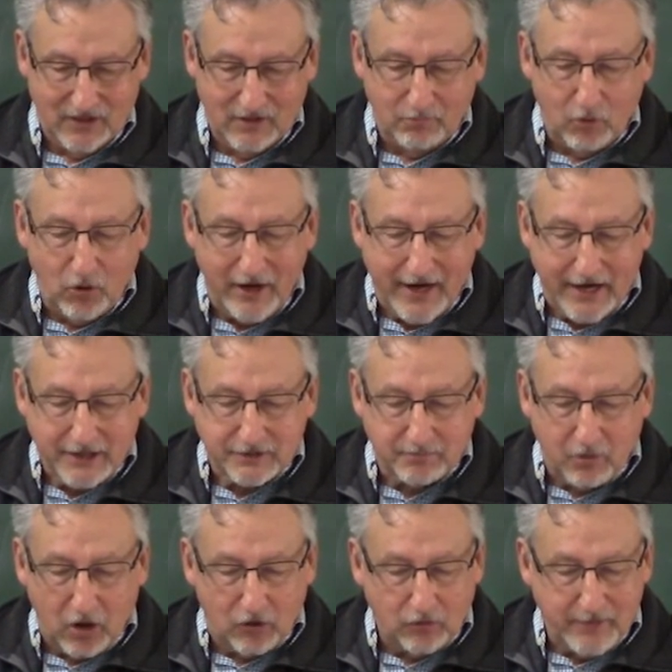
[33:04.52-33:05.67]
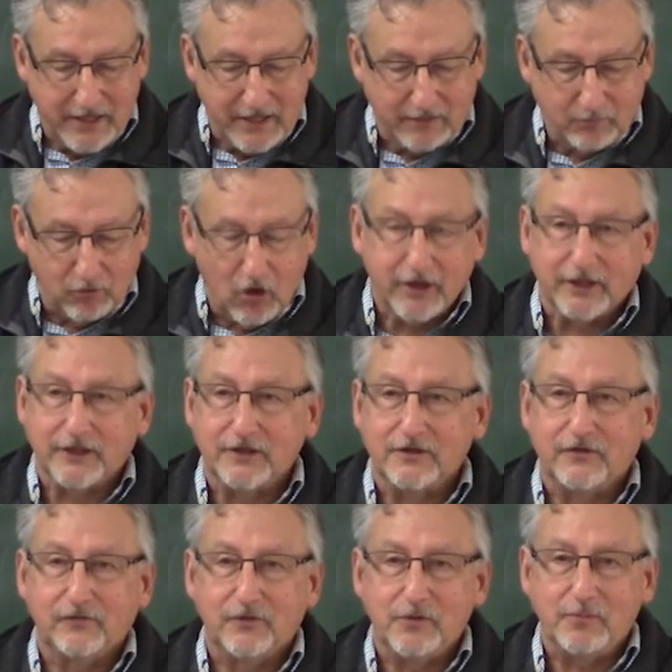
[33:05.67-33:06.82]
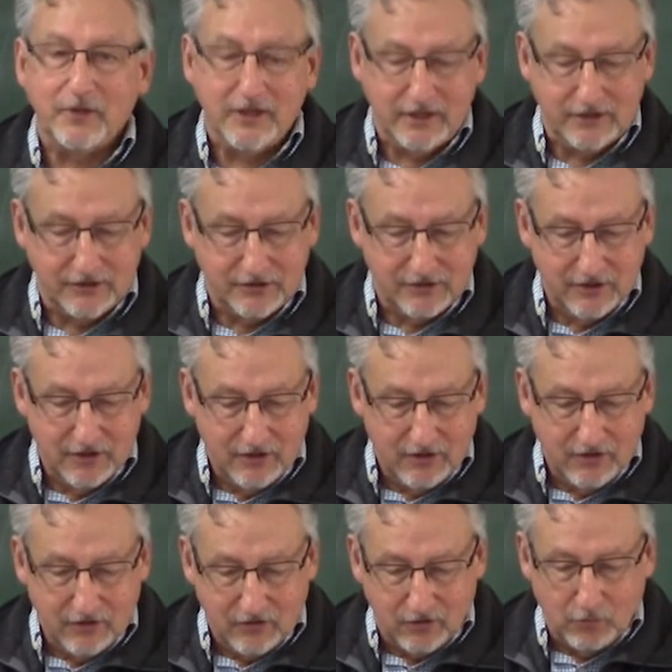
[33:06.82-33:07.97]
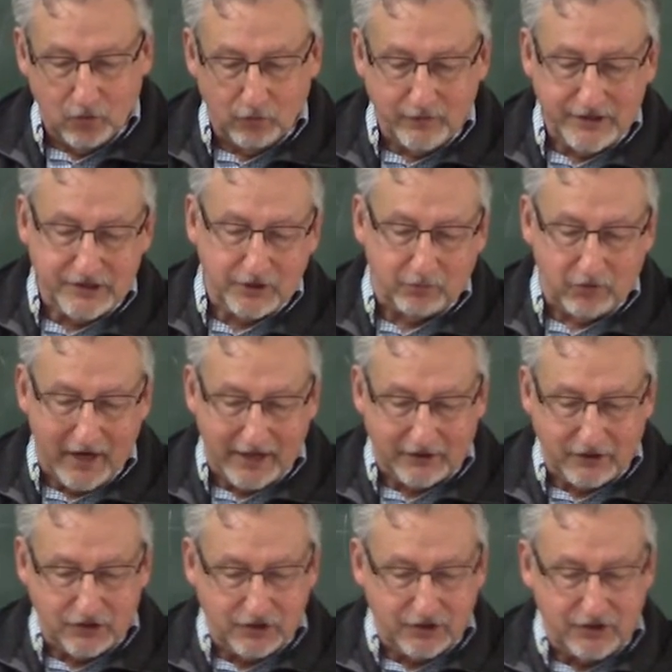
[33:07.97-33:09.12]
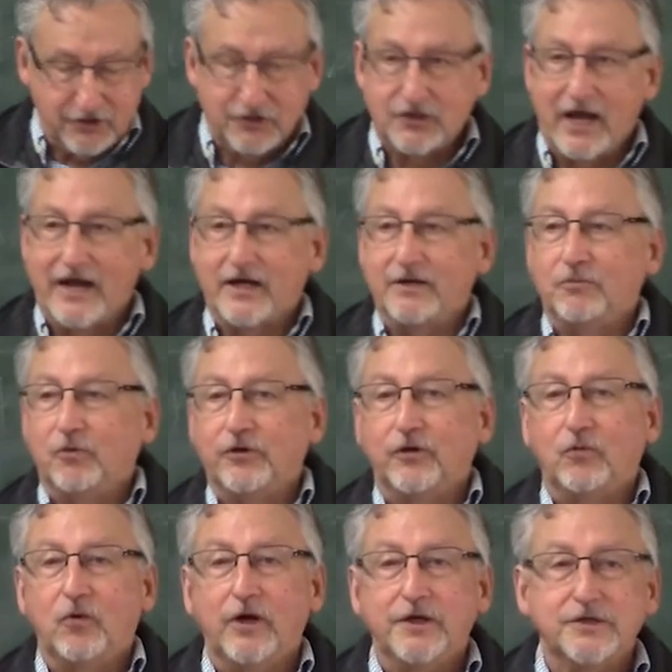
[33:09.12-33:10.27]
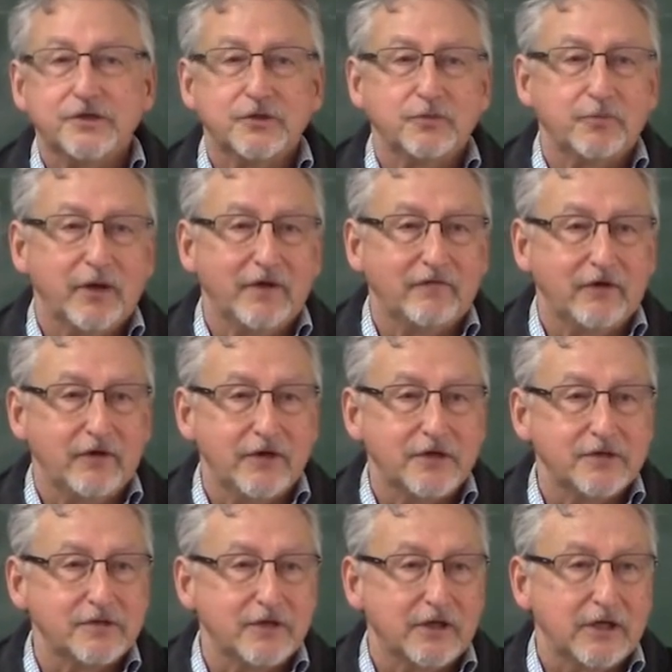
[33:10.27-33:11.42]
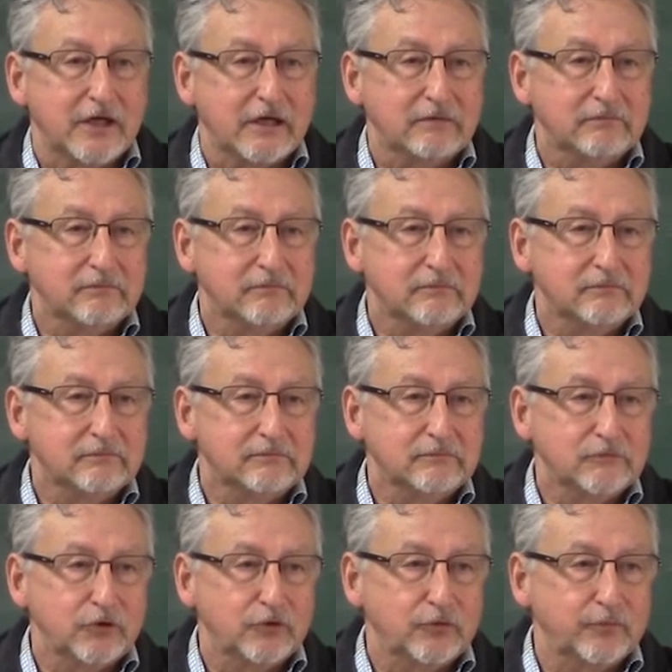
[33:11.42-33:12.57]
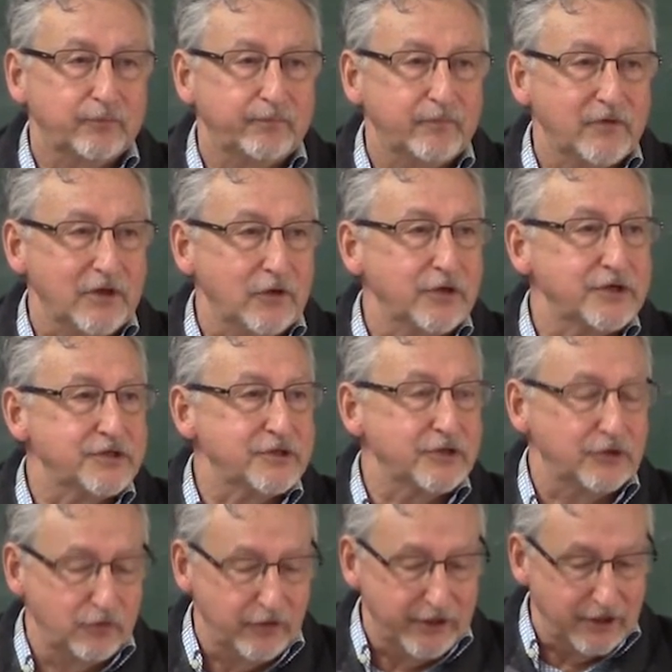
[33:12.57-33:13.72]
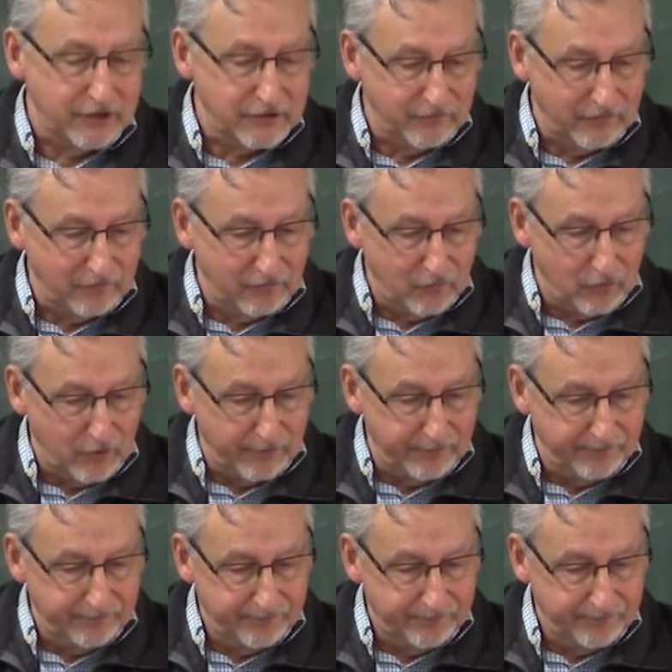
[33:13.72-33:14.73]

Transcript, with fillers: Borges, Bartlemy, and Brautigan, the three B's, are more recent practitioners cited more than once by various uh, theorists and critics of the form.